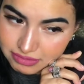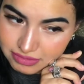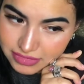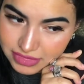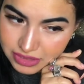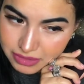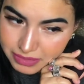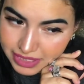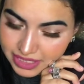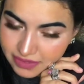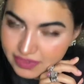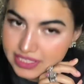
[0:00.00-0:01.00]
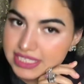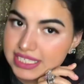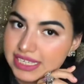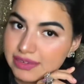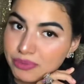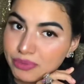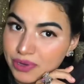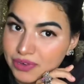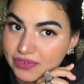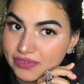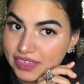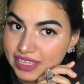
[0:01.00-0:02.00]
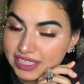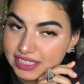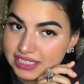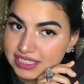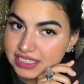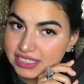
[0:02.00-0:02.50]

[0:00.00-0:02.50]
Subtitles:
And I don't mind if it's imperfect.